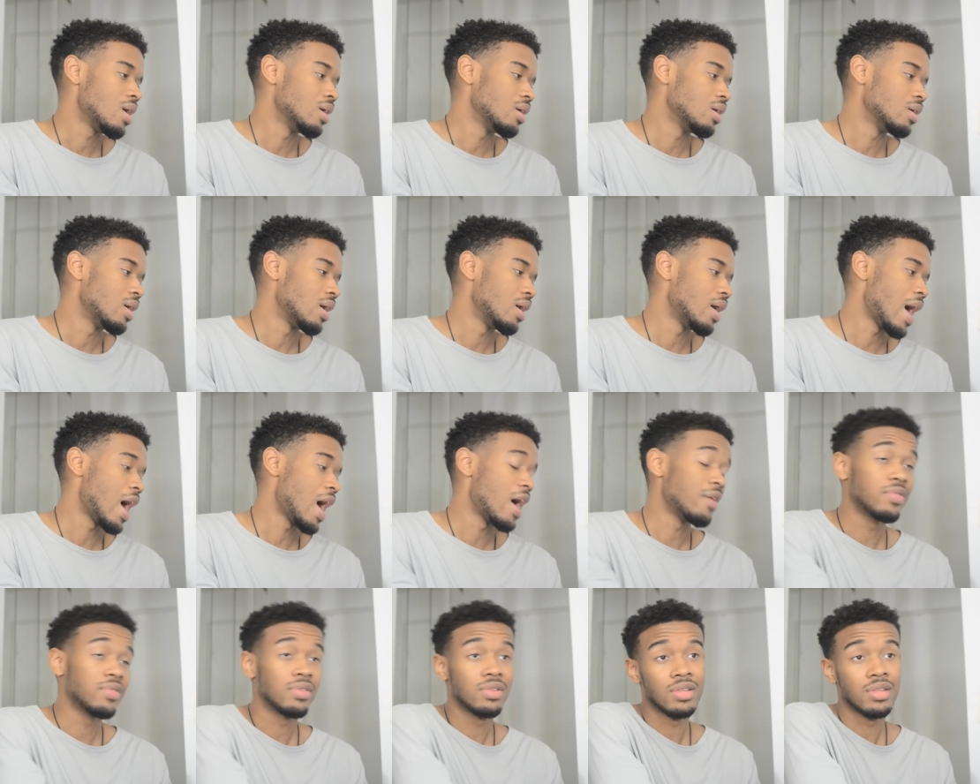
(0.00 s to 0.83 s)
uh,
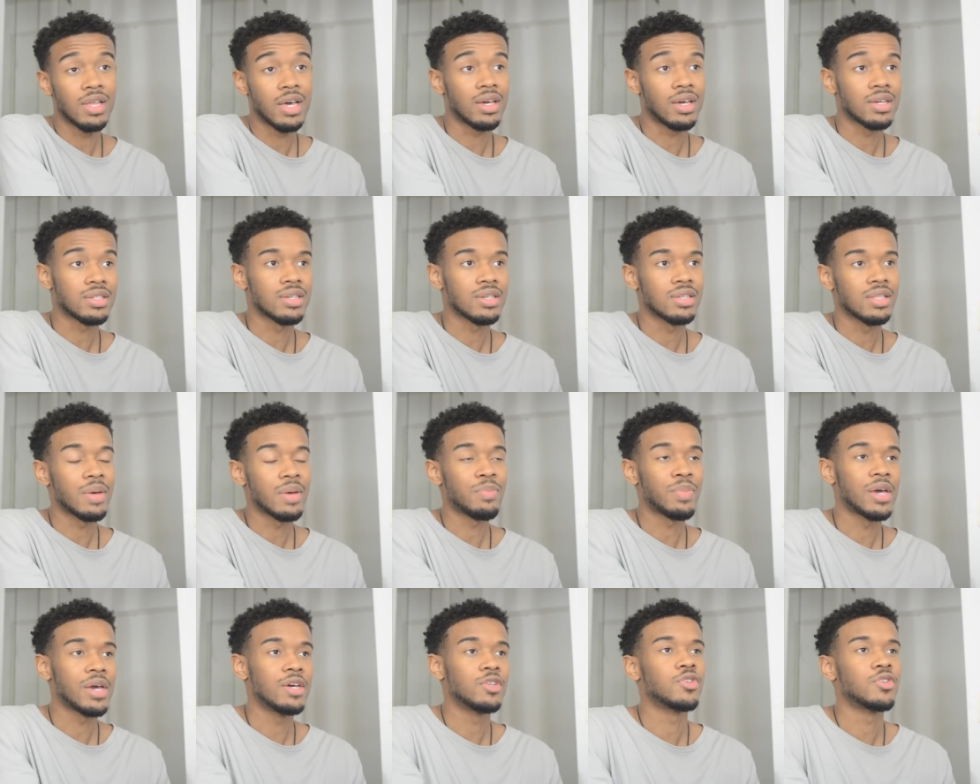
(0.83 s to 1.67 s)
having, like I said,
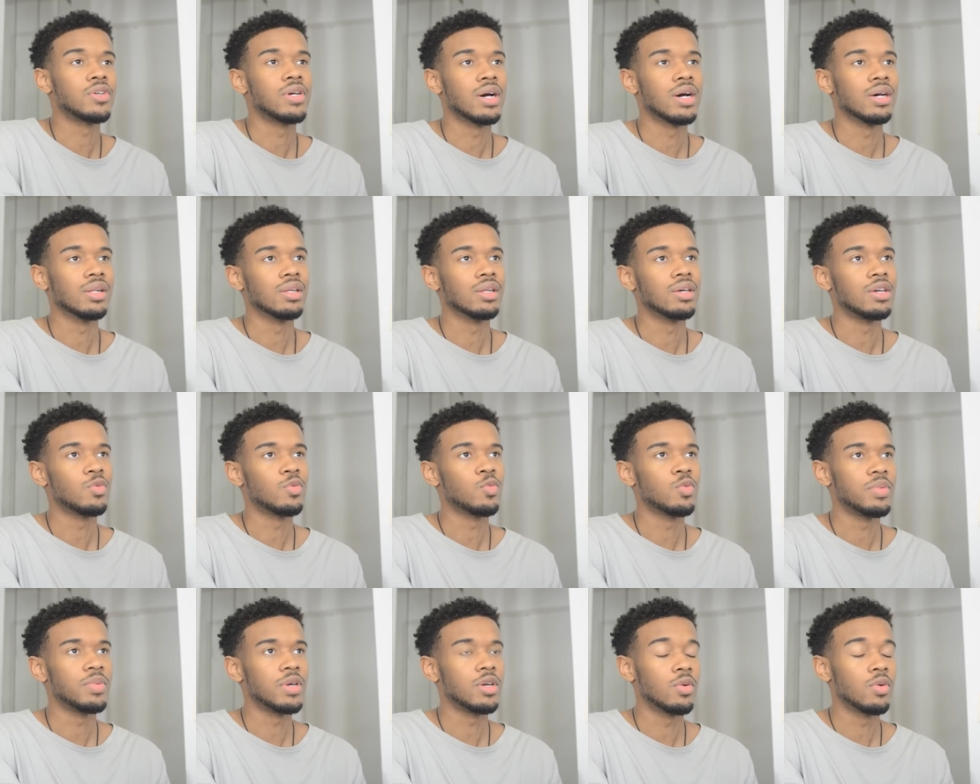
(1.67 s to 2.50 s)
that Patreon
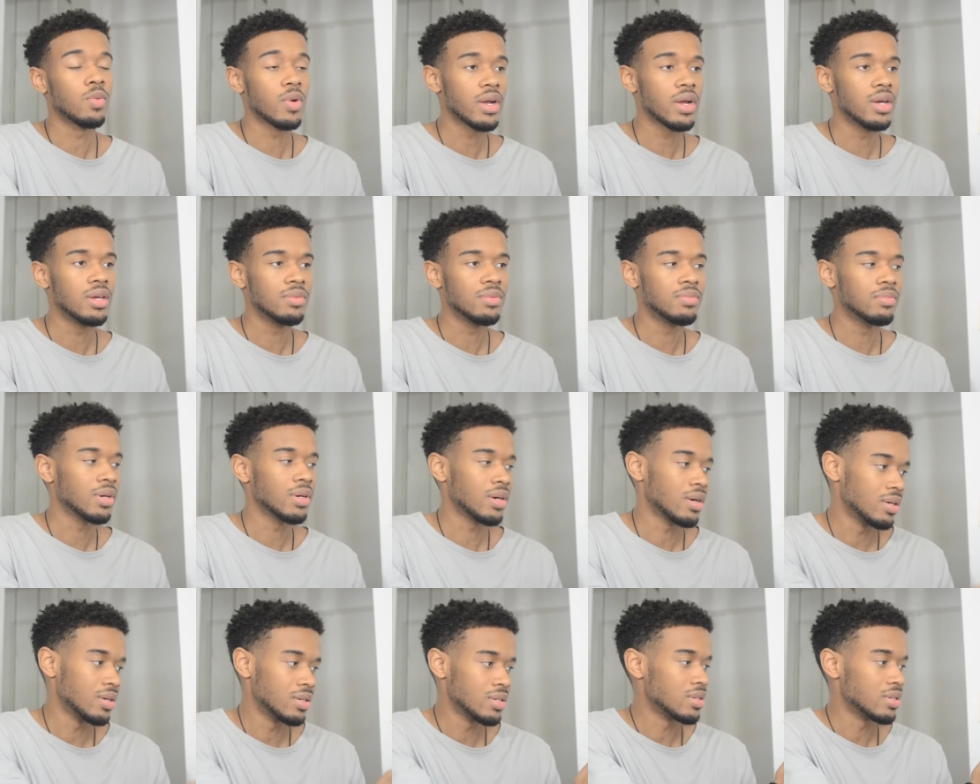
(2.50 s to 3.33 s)
link would be great
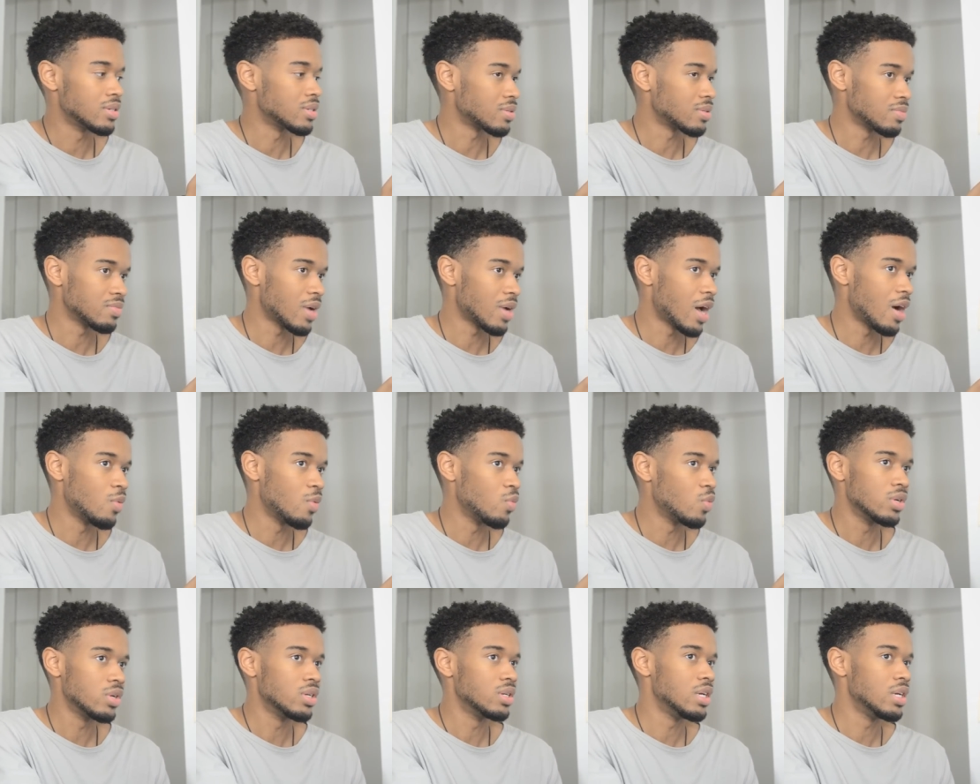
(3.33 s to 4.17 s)
because I
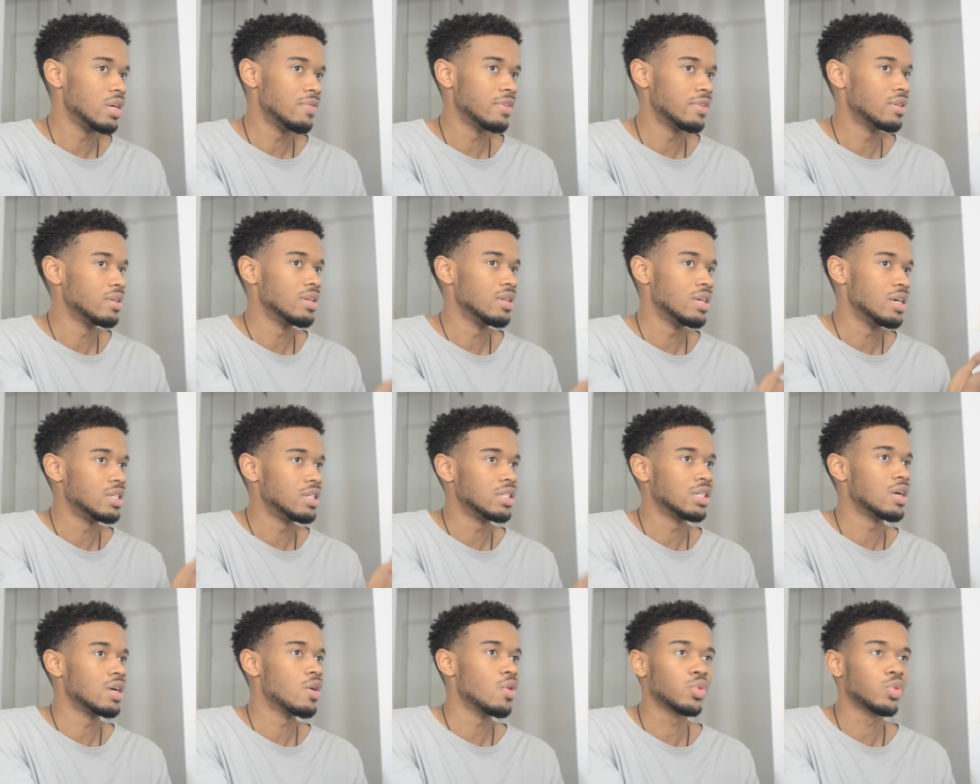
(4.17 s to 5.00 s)
wouldn't even
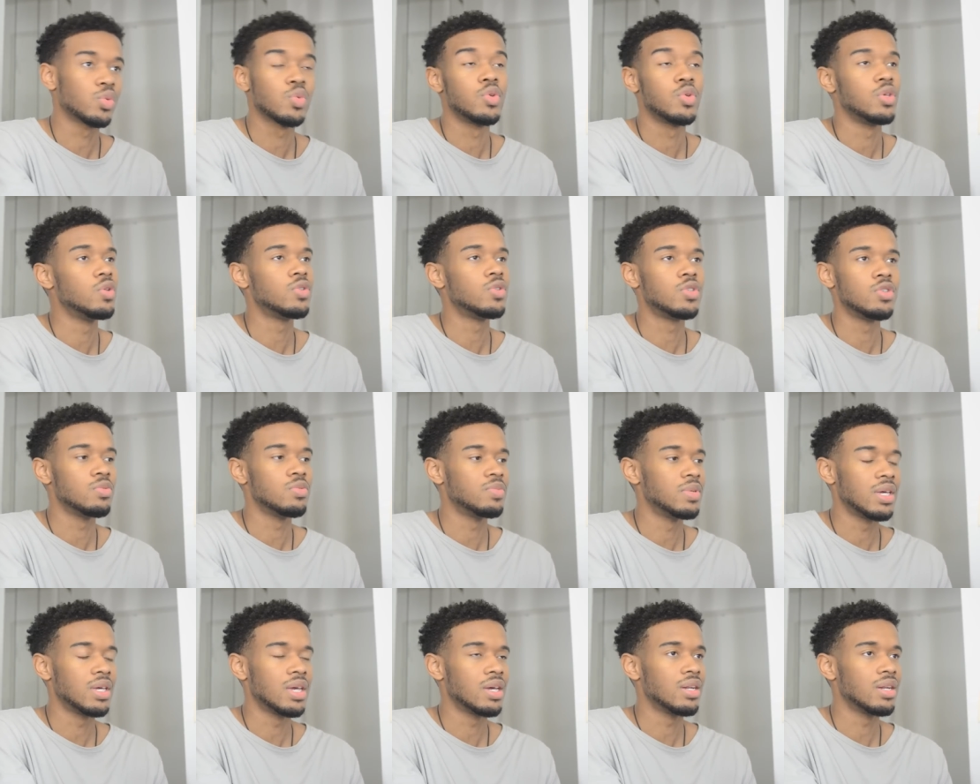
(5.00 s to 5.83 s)
need to go through
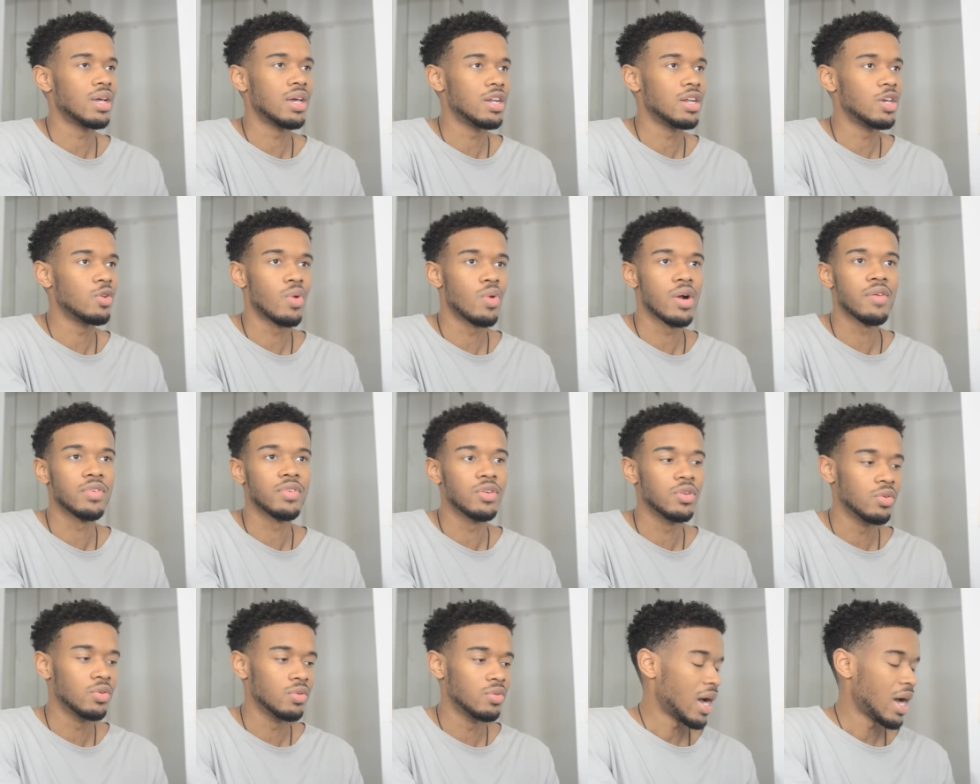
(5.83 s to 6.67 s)
YouTube to get any
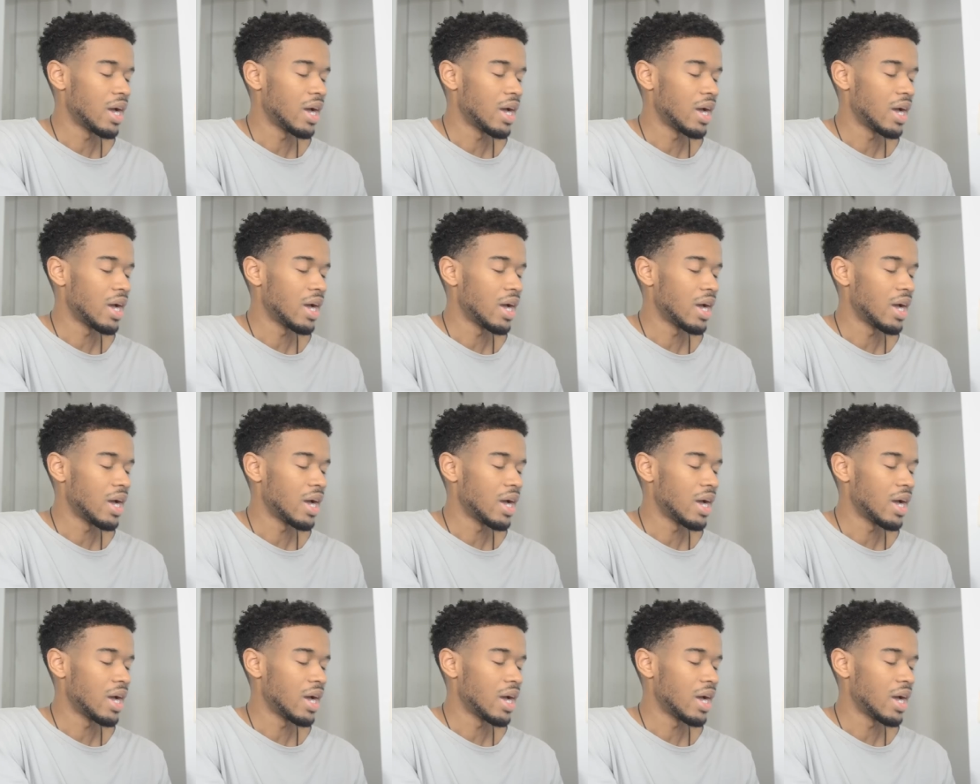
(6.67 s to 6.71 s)
revenue.